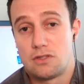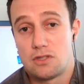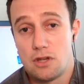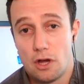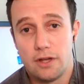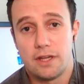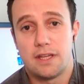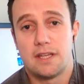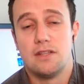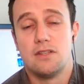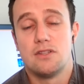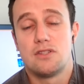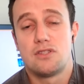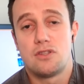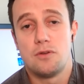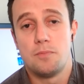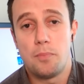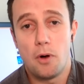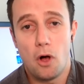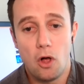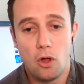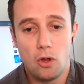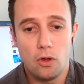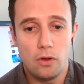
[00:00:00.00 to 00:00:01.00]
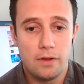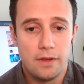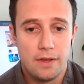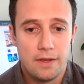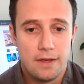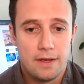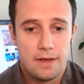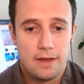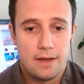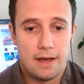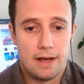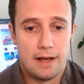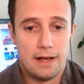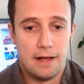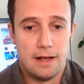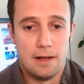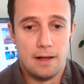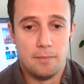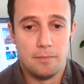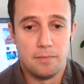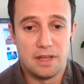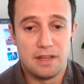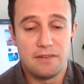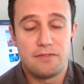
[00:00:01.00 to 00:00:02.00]
tokens to Pol.
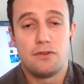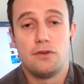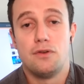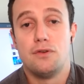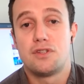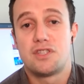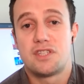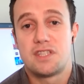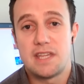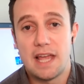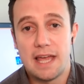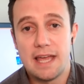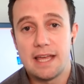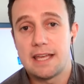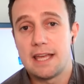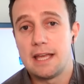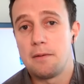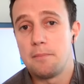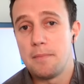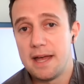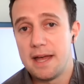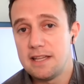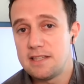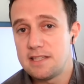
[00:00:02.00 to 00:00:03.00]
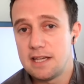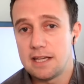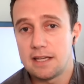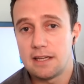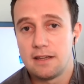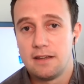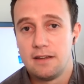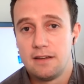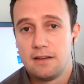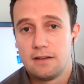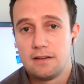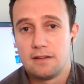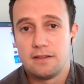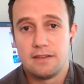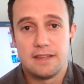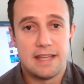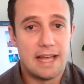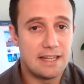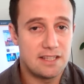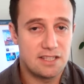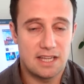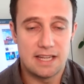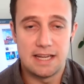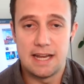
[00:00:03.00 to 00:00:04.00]
If you're staking MATIC,
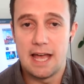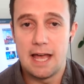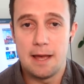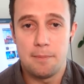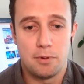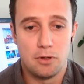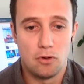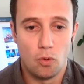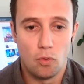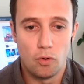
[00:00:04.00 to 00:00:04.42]
that's going to happen